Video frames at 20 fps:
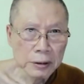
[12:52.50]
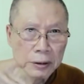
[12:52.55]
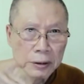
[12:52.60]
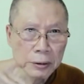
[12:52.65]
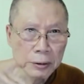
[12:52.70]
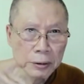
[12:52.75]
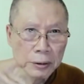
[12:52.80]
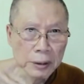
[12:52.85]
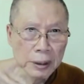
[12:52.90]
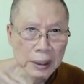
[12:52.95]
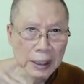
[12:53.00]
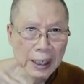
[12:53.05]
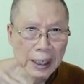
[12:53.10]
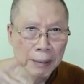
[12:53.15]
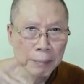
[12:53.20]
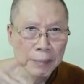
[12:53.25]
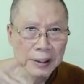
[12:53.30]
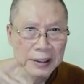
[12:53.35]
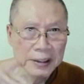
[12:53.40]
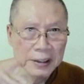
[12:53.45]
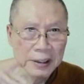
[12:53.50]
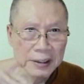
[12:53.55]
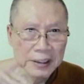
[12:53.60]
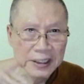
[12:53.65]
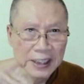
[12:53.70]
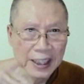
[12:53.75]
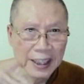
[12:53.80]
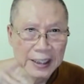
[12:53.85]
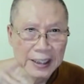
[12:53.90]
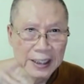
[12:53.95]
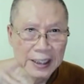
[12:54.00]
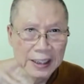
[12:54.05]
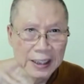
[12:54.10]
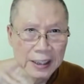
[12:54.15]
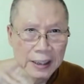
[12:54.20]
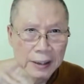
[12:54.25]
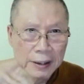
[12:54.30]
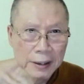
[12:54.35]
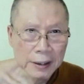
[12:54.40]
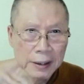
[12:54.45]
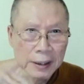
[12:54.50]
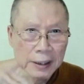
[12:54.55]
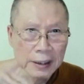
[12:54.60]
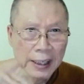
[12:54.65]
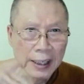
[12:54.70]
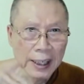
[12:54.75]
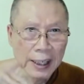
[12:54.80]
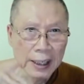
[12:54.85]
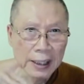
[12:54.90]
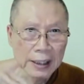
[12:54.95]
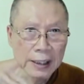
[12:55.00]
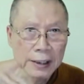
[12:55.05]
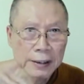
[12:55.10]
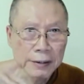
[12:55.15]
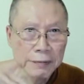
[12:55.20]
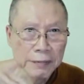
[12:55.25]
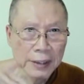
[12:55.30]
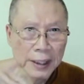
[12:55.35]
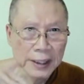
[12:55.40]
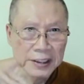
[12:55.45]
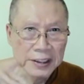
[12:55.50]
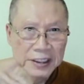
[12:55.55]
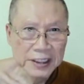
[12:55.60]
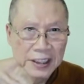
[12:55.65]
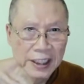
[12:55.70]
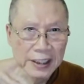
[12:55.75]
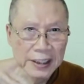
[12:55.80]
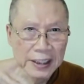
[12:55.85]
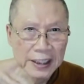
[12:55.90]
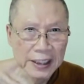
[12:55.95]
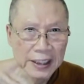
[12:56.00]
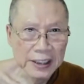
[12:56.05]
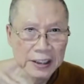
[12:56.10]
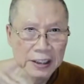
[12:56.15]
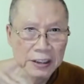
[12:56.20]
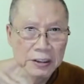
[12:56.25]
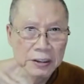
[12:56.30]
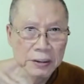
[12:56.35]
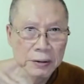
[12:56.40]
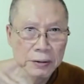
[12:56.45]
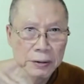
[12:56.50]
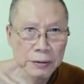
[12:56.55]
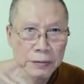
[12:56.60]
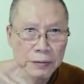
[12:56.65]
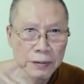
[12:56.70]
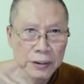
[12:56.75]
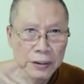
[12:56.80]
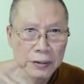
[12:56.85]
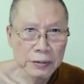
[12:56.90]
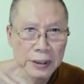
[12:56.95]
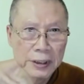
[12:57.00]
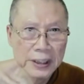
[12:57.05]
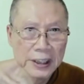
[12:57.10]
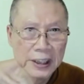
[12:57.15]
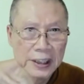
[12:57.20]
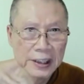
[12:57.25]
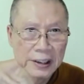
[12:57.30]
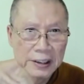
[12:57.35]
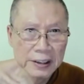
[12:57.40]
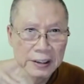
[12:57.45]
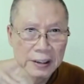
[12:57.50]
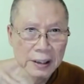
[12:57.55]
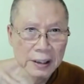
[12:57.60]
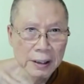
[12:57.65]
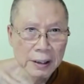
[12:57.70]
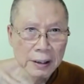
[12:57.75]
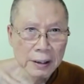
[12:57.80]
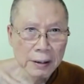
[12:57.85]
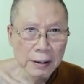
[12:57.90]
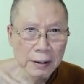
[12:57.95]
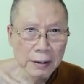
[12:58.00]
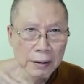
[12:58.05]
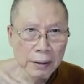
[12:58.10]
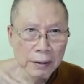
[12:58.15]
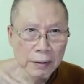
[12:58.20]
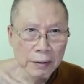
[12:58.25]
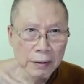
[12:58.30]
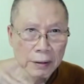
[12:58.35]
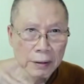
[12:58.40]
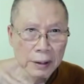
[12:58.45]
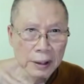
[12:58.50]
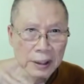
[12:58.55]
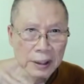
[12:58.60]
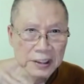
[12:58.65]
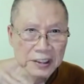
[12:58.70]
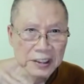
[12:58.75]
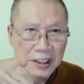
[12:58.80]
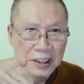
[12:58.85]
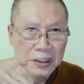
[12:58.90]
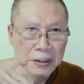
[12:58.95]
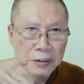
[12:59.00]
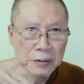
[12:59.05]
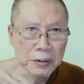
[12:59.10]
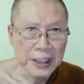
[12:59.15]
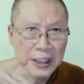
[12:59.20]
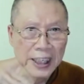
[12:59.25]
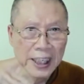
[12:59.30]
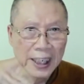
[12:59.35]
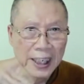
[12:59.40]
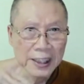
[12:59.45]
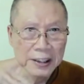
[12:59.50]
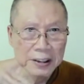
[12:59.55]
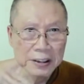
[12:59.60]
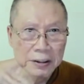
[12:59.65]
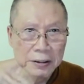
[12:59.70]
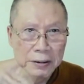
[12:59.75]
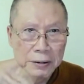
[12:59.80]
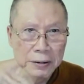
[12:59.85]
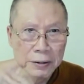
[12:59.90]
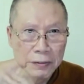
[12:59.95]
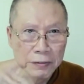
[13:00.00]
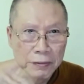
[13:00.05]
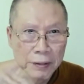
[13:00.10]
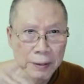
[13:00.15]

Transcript: to come and study, live and study in the school for 3 years. It's a junior high school